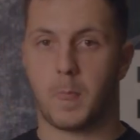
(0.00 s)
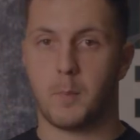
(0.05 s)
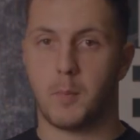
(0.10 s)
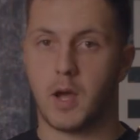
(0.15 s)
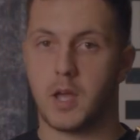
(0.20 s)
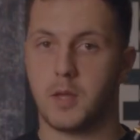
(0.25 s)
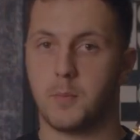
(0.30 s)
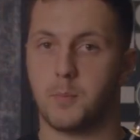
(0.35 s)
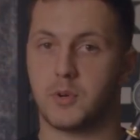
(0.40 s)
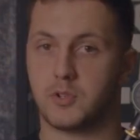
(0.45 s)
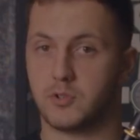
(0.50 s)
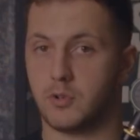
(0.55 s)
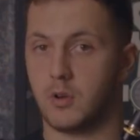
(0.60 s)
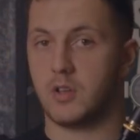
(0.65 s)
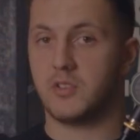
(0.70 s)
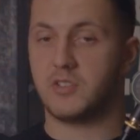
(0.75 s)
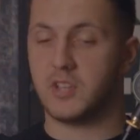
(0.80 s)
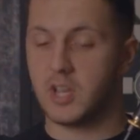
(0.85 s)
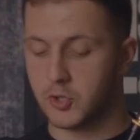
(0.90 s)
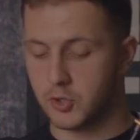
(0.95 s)
my
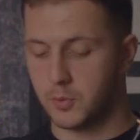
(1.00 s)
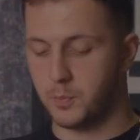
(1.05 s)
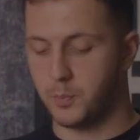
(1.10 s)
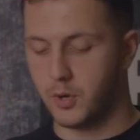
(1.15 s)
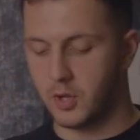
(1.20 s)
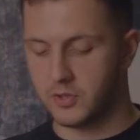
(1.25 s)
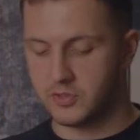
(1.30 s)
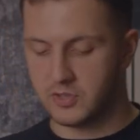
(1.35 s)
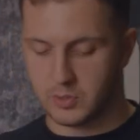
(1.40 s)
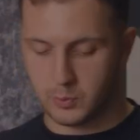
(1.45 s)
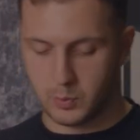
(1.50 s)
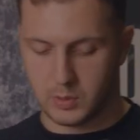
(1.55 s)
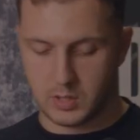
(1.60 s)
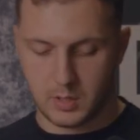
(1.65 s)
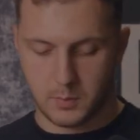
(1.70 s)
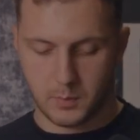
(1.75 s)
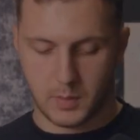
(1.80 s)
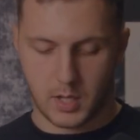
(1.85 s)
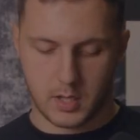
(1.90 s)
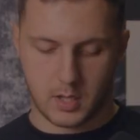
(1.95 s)
personalization process
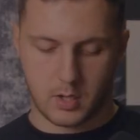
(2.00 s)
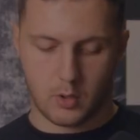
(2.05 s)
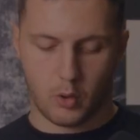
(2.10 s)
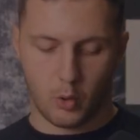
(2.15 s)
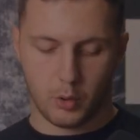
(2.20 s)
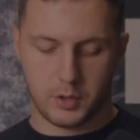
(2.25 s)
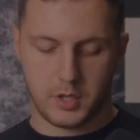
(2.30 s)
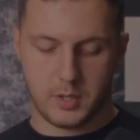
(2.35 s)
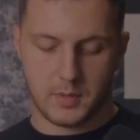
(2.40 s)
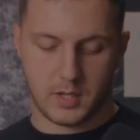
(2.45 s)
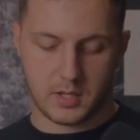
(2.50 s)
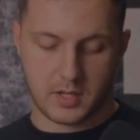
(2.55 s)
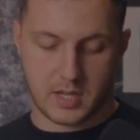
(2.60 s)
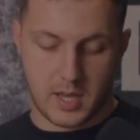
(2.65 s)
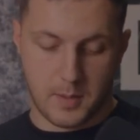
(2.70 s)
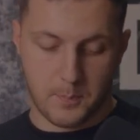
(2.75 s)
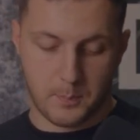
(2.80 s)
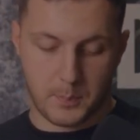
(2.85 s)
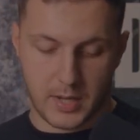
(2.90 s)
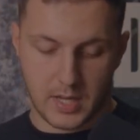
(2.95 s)
within my cold email
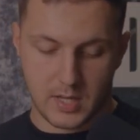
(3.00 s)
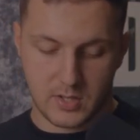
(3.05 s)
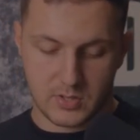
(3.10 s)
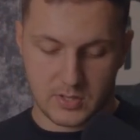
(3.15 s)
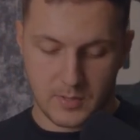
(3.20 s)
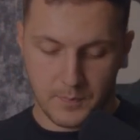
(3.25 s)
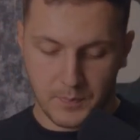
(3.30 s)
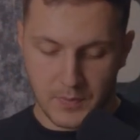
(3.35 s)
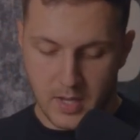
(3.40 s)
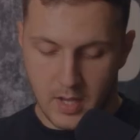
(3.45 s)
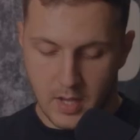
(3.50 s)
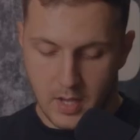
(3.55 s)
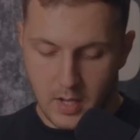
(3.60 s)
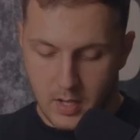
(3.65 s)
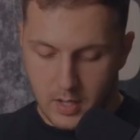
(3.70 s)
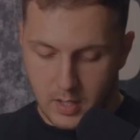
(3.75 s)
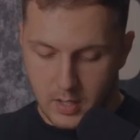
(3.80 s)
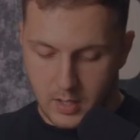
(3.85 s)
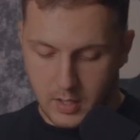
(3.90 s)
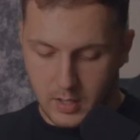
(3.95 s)
campaigns,
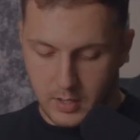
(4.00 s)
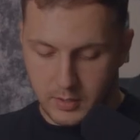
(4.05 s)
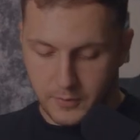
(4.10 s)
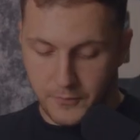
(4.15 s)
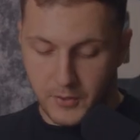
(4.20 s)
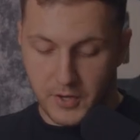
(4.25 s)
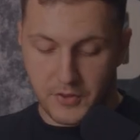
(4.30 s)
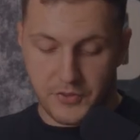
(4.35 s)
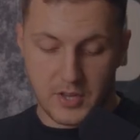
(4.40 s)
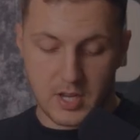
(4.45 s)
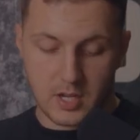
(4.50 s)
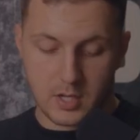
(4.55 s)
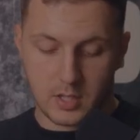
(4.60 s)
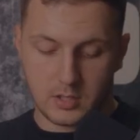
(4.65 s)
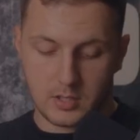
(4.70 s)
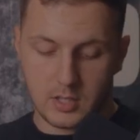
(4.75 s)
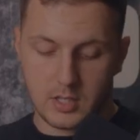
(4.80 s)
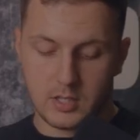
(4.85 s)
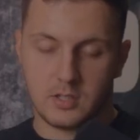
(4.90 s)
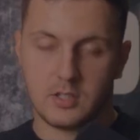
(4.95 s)
the first thing
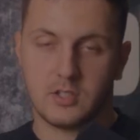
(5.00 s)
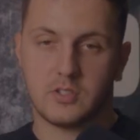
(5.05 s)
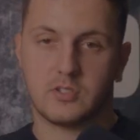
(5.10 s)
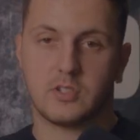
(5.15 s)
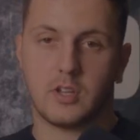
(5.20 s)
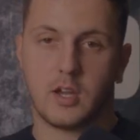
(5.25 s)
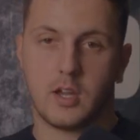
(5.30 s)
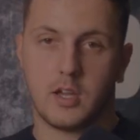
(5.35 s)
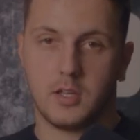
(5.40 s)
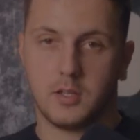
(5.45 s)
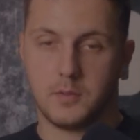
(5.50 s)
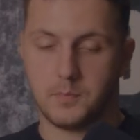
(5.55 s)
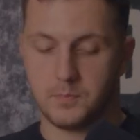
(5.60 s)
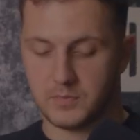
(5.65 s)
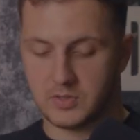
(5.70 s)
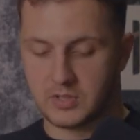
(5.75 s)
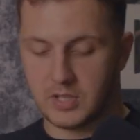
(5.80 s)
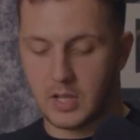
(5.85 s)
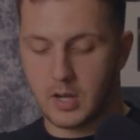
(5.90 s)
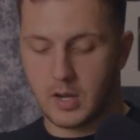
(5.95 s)
I did is
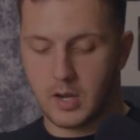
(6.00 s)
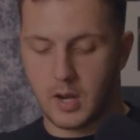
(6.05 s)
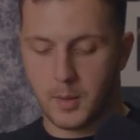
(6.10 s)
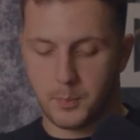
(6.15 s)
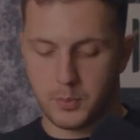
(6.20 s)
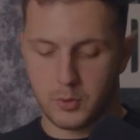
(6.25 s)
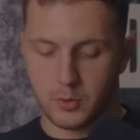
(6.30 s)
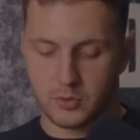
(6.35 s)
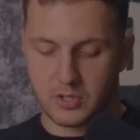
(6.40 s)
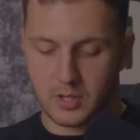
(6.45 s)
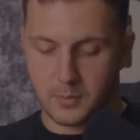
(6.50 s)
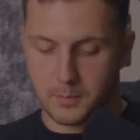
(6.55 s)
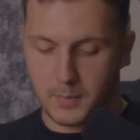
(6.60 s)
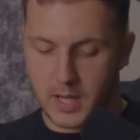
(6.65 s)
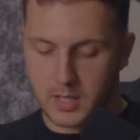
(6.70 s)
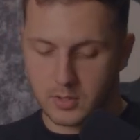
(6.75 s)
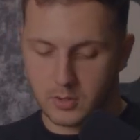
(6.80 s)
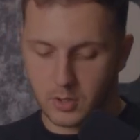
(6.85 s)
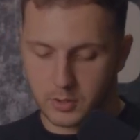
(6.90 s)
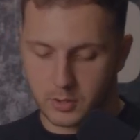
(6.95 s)
I set it up using
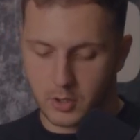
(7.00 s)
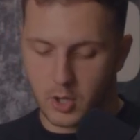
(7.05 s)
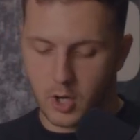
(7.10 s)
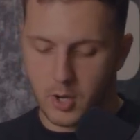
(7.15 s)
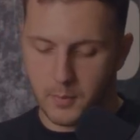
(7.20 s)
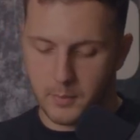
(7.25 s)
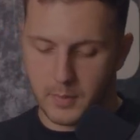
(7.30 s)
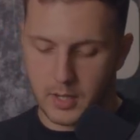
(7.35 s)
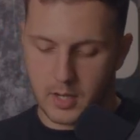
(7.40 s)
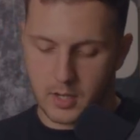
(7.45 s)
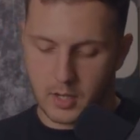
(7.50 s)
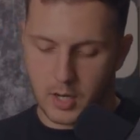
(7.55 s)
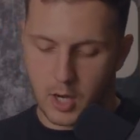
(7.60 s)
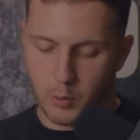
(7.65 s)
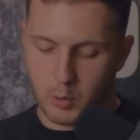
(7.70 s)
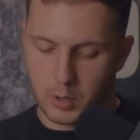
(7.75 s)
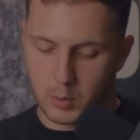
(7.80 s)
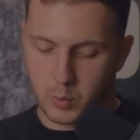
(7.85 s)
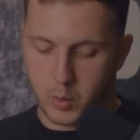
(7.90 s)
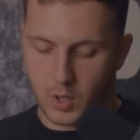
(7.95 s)
make.com, and
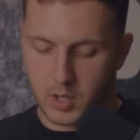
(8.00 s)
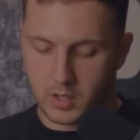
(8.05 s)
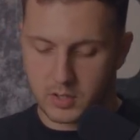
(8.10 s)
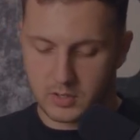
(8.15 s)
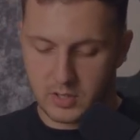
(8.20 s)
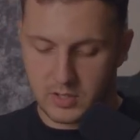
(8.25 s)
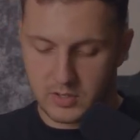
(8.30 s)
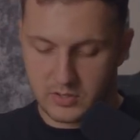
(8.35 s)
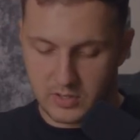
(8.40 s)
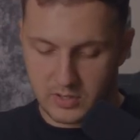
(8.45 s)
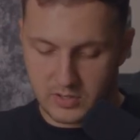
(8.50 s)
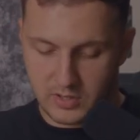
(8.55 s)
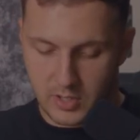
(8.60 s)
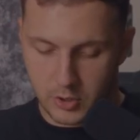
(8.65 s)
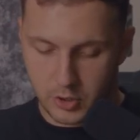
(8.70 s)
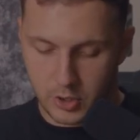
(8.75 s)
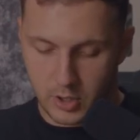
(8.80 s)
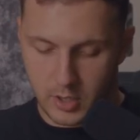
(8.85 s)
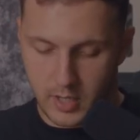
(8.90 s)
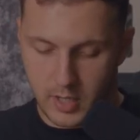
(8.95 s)
how it worked is
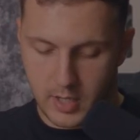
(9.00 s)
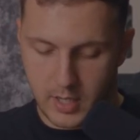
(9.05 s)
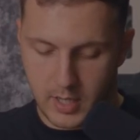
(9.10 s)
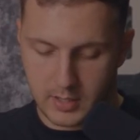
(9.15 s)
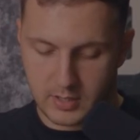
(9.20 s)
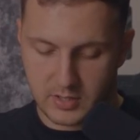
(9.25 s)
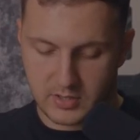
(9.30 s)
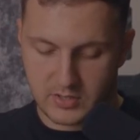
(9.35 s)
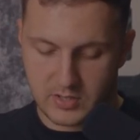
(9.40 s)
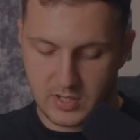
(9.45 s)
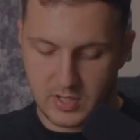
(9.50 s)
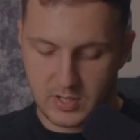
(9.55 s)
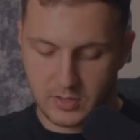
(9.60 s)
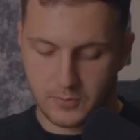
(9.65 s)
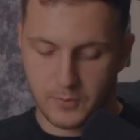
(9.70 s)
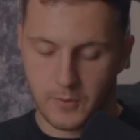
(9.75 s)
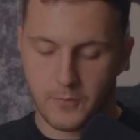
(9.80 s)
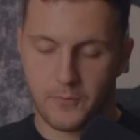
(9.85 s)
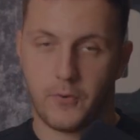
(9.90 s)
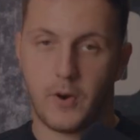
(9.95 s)
essentially I had a
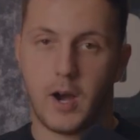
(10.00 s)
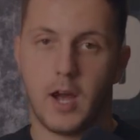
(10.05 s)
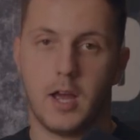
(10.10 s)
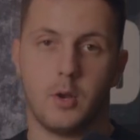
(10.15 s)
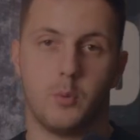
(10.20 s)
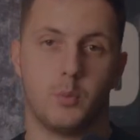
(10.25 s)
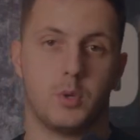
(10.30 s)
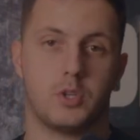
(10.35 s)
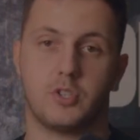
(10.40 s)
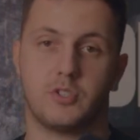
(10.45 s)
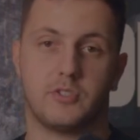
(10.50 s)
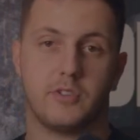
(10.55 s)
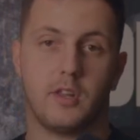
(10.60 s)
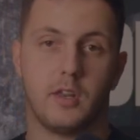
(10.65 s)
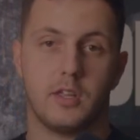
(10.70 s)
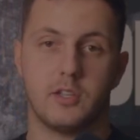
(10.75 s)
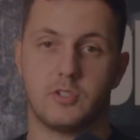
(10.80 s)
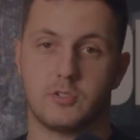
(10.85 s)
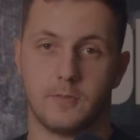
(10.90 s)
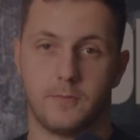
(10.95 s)
CSV file, which is a
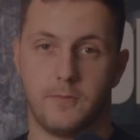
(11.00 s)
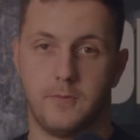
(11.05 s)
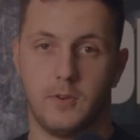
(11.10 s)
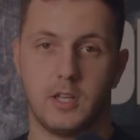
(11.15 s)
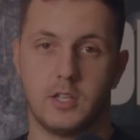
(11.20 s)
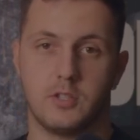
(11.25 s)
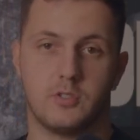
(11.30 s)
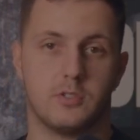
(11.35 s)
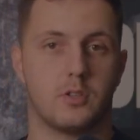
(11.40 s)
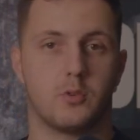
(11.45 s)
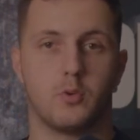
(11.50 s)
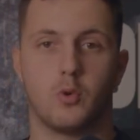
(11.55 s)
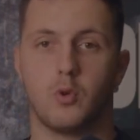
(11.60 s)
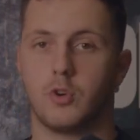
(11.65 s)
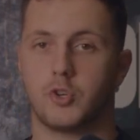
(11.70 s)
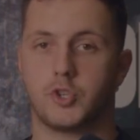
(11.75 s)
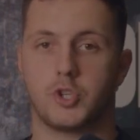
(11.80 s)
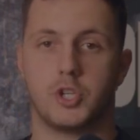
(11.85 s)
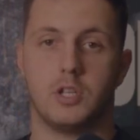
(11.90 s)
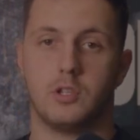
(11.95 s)
list of leads, a
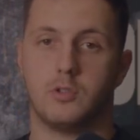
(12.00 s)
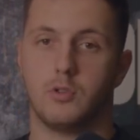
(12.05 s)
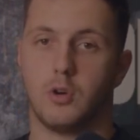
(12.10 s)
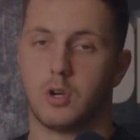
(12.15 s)
Google Sheet